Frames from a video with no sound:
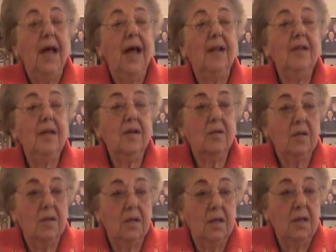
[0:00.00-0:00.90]
and
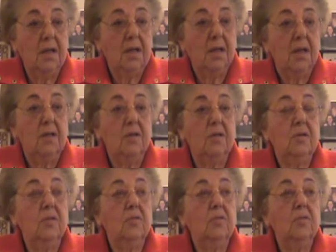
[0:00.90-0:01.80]
literally
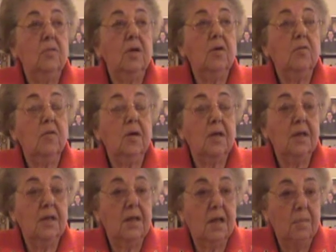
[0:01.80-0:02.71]
doing
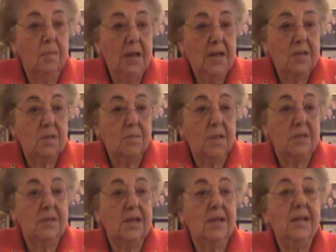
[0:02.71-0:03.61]
work in their
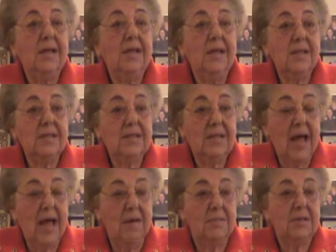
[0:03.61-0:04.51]
basements, and making
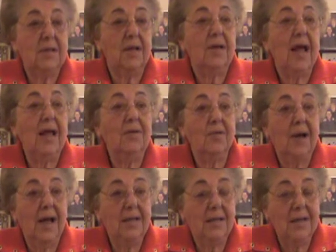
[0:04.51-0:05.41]
stamps, and
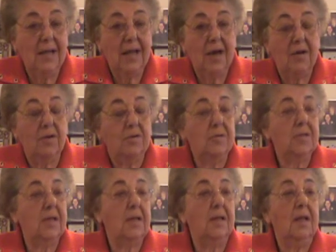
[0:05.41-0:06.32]
handwriting
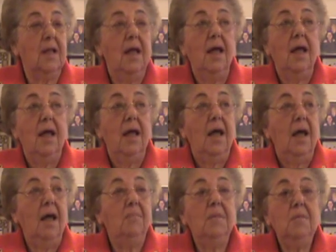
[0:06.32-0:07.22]
letters, and
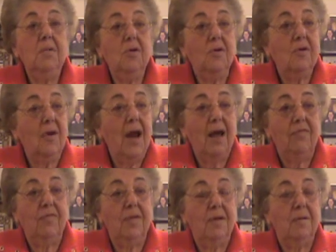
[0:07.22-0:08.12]

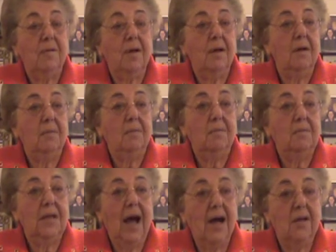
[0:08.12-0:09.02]
mimeographing
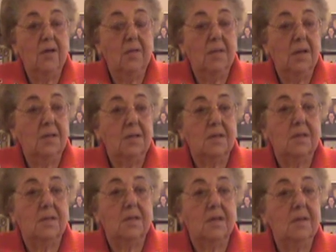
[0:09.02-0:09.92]

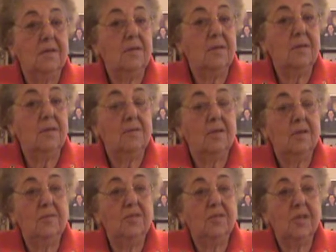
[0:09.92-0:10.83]
documents. You know, there are
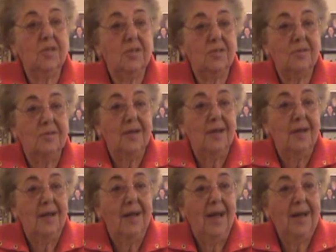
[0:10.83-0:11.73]
no such
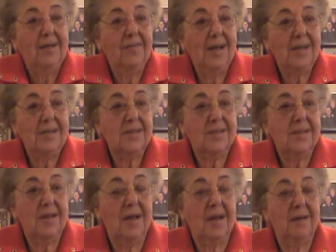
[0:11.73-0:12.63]
advanced